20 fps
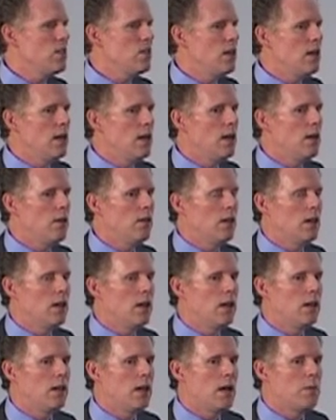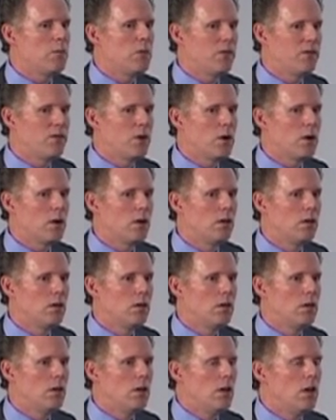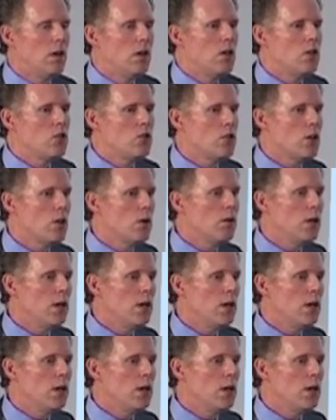seen anything like that before. So